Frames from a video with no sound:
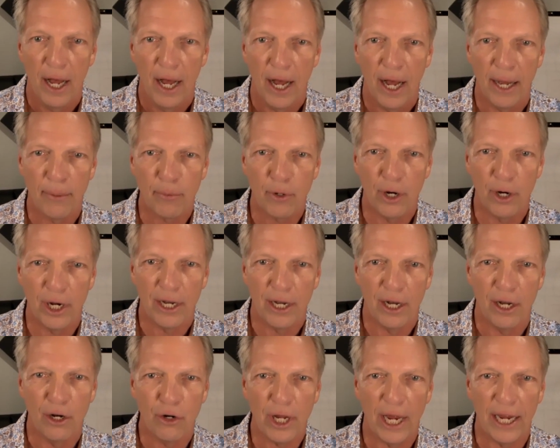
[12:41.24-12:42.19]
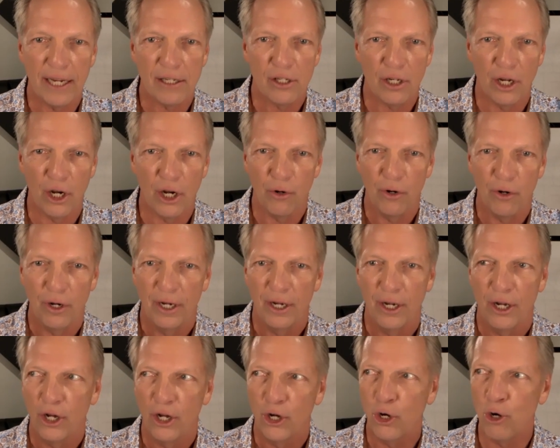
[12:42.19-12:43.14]
I'm going, okay, so
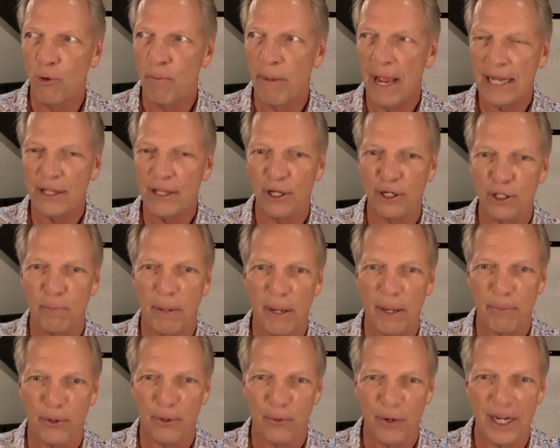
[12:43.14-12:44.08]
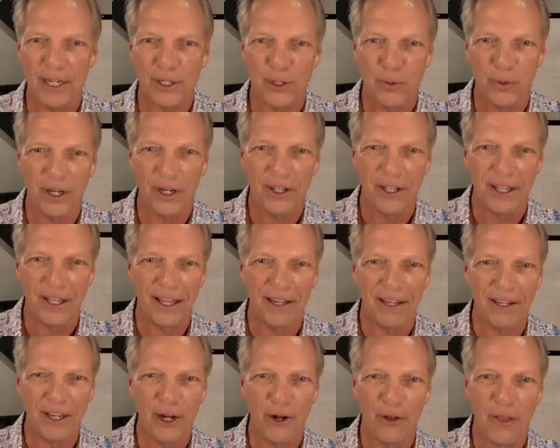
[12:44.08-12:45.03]
who made those people rich? Well,
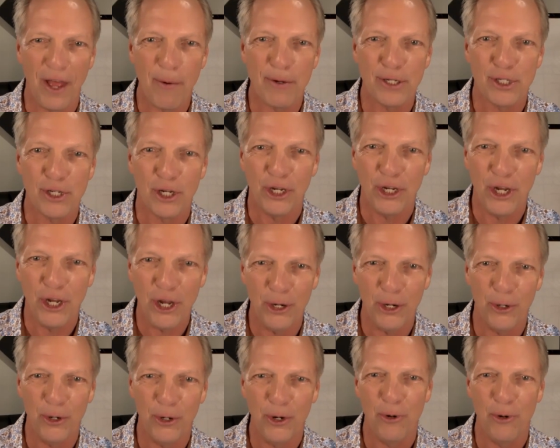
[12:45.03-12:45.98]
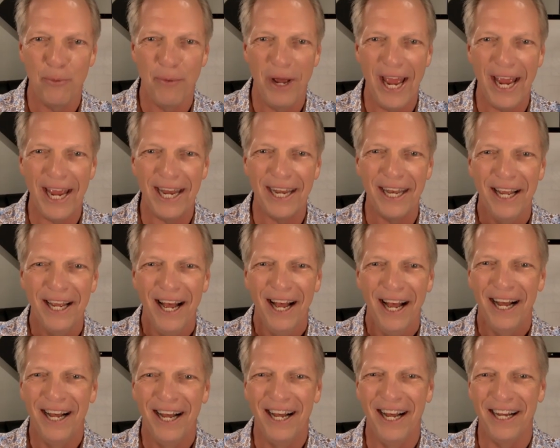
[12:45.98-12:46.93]
you know, that was you who made
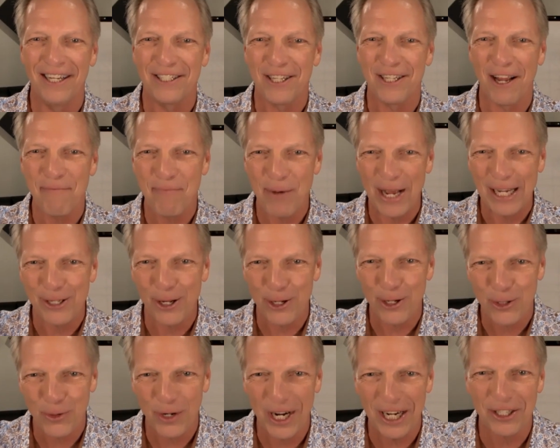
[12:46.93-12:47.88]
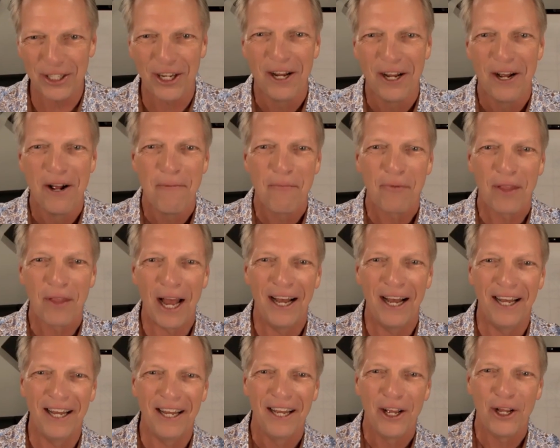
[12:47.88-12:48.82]
Jeff Bezos rich. That,
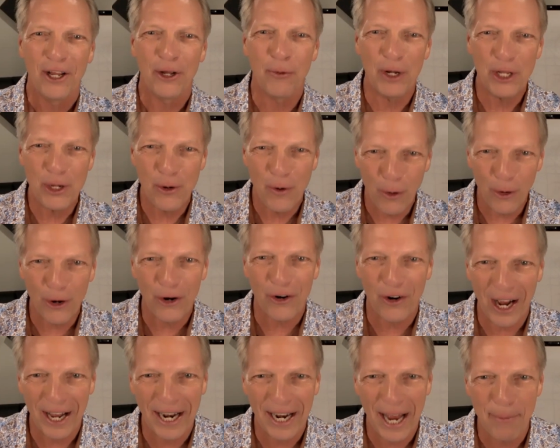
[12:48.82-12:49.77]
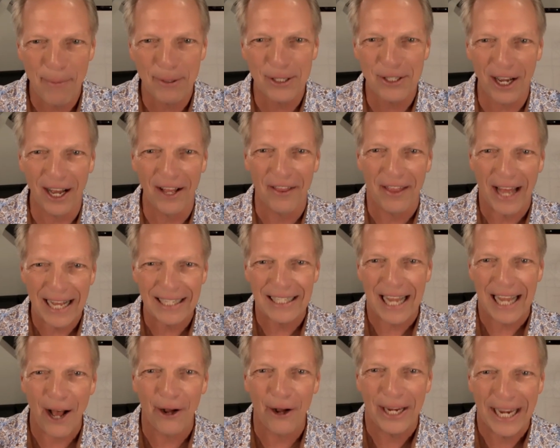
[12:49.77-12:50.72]
when you order on Amazon, that's
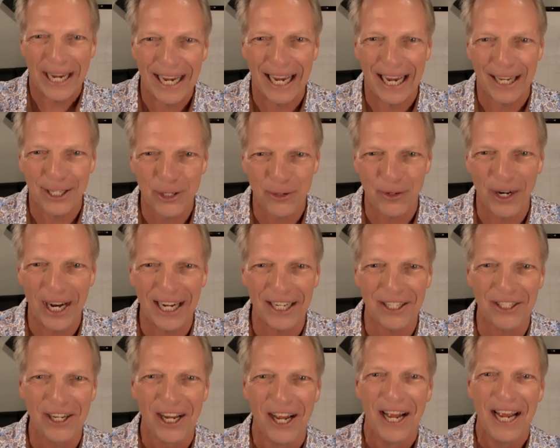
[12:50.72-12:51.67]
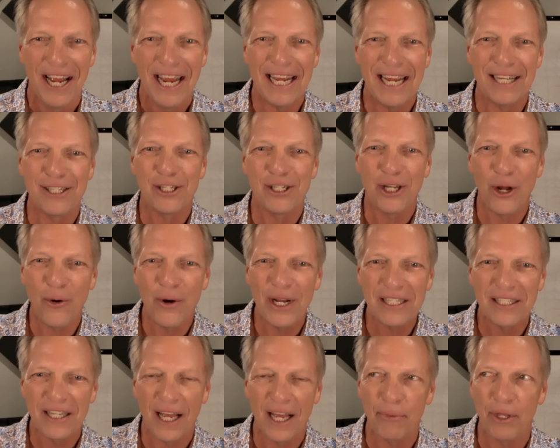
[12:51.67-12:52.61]
how he gets rich. He's doing
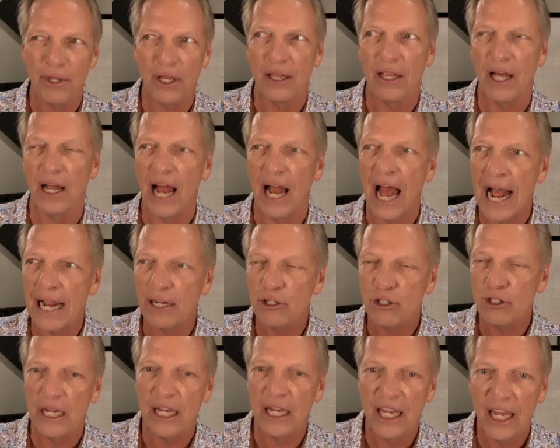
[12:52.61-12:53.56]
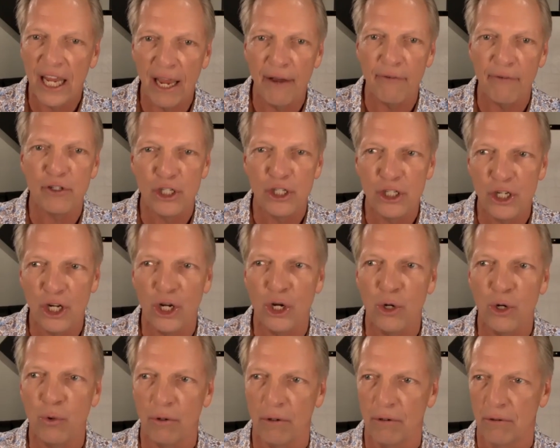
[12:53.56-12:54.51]
something that actually gives
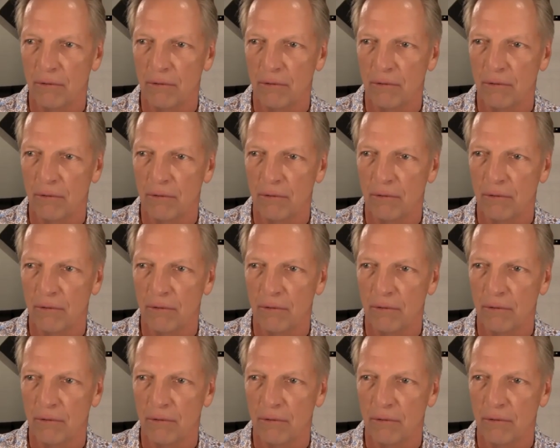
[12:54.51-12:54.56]
you